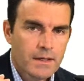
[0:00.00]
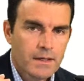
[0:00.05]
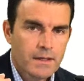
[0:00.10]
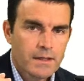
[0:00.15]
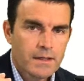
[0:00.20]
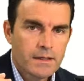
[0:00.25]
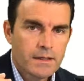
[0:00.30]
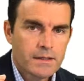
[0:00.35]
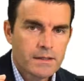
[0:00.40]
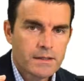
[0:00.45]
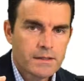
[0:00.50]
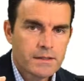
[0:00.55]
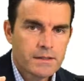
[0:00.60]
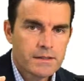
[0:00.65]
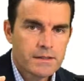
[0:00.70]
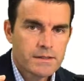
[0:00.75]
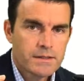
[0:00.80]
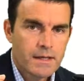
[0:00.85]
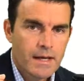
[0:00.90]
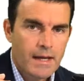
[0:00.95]

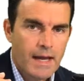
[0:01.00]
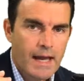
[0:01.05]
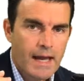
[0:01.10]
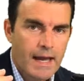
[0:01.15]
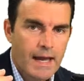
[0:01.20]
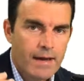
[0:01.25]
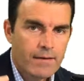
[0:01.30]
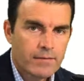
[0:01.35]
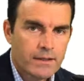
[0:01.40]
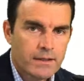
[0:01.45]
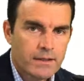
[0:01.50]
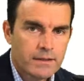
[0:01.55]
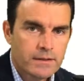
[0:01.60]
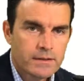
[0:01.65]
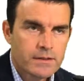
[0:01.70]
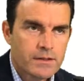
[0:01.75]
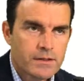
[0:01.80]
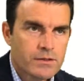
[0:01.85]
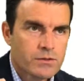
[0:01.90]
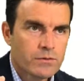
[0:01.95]
is
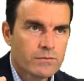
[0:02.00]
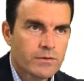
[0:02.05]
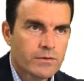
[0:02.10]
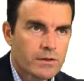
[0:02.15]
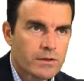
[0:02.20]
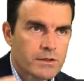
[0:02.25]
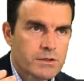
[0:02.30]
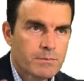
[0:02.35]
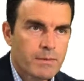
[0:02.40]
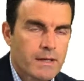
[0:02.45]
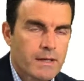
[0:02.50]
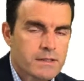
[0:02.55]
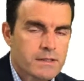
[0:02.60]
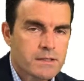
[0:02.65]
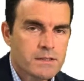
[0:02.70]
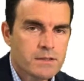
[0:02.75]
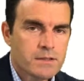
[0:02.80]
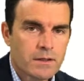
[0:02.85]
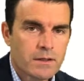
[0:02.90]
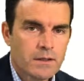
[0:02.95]
having, so if your
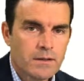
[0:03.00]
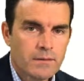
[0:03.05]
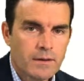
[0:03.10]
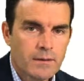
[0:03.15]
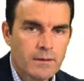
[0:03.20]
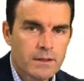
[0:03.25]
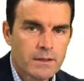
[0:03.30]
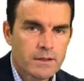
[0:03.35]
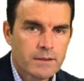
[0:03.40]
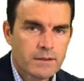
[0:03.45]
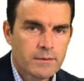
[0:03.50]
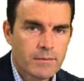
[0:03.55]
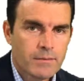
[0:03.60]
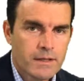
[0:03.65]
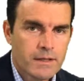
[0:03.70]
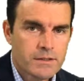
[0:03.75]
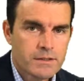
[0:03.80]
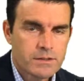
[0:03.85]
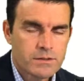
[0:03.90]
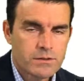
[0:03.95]
expenses on a monthly
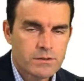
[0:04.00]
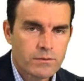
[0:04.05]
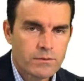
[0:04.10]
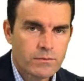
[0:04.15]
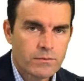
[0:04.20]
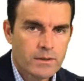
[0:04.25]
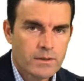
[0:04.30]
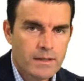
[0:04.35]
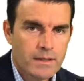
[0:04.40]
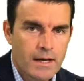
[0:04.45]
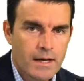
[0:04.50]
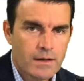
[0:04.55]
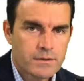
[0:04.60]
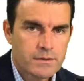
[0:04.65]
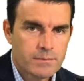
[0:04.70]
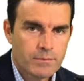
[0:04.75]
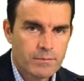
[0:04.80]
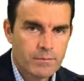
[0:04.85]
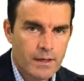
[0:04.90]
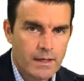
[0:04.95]
basis are
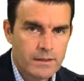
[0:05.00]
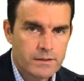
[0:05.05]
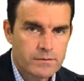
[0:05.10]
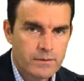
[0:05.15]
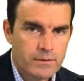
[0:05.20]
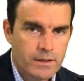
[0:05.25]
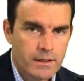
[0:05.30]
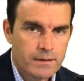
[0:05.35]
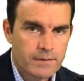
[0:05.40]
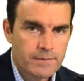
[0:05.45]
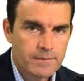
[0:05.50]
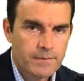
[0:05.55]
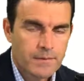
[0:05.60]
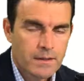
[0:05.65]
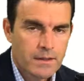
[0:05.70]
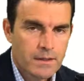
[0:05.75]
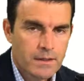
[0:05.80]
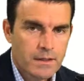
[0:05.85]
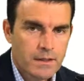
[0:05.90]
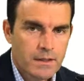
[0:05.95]
$3,000, right?
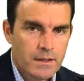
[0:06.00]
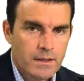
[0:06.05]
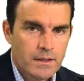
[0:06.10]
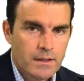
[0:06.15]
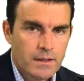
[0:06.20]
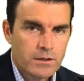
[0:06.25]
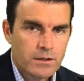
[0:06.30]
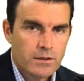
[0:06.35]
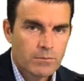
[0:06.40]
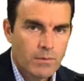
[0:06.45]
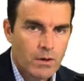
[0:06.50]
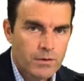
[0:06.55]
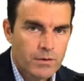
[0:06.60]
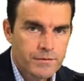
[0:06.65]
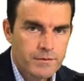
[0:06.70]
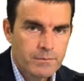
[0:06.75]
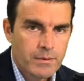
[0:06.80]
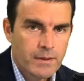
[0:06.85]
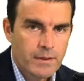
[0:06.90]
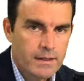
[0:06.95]
You
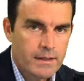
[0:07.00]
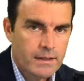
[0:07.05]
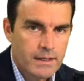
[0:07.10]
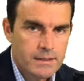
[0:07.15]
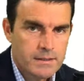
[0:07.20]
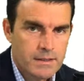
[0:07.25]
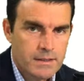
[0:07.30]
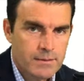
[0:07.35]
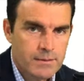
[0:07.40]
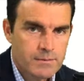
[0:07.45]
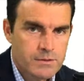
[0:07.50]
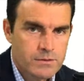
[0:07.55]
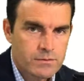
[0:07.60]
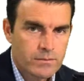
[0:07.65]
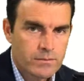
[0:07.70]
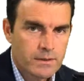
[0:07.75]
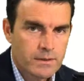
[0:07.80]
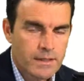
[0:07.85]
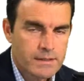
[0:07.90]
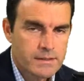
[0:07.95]
multiply that times
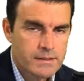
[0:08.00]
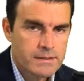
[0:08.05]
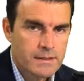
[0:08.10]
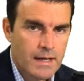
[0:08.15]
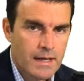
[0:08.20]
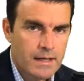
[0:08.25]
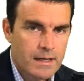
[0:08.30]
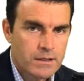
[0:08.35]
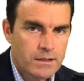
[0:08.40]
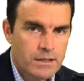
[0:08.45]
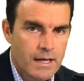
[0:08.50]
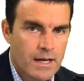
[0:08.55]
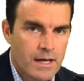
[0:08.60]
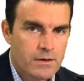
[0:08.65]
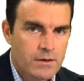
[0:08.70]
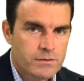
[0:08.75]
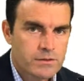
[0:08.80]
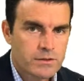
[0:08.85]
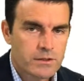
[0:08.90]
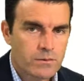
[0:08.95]
3, that's
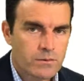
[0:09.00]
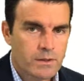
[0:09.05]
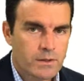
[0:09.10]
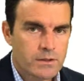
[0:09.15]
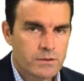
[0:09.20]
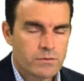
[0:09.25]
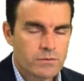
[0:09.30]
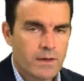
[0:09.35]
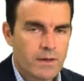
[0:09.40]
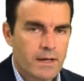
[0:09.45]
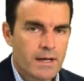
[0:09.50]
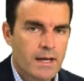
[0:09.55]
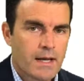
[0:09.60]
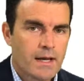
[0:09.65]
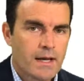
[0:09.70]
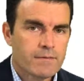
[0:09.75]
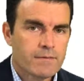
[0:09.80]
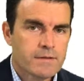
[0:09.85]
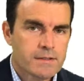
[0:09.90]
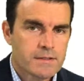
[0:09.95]
9,000 you want to try to
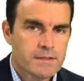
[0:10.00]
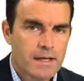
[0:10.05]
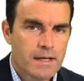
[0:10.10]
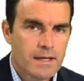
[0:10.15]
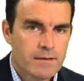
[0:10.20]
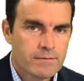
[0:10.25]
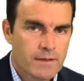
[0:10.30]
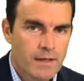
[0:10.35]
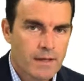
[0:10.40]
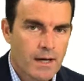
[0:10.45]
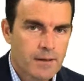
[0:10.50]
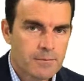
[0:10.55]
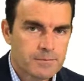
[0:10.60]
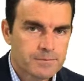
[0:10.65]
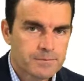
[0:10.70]
have saved up